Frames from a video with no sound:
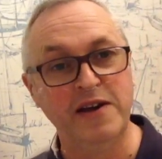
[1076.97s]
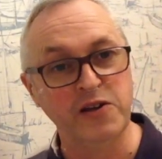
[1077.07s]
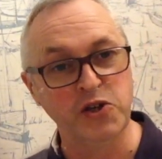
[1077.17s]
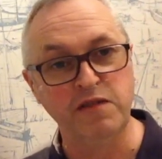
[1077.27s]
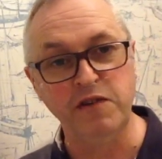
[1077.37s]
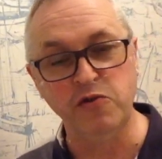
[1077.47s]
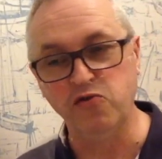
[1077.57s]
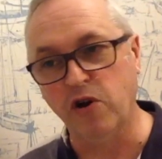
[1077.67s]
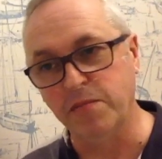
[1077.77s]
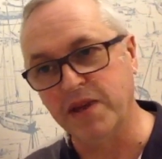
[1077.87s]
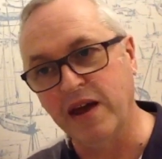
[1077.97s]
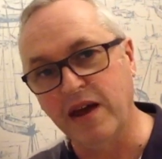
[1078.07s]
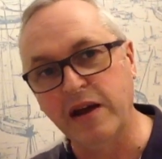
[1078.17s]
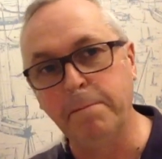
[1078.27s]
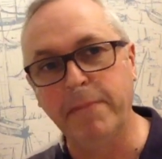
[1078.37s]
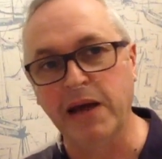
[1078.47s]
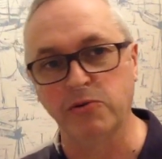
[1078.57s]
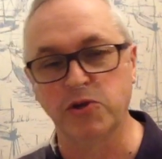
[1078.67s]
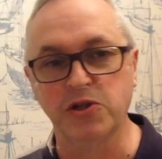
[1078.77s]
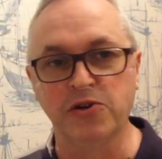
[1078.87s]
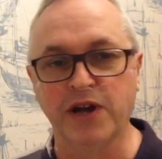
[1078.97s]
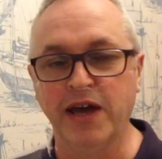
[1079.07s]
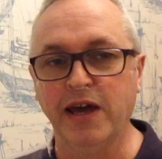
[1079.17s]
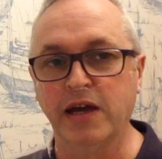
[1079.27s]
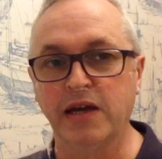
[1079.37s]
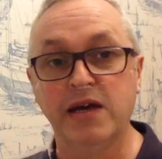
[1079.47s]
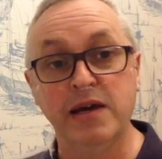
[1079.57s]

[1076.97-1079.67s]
So if you dropped it and it bounced on the head,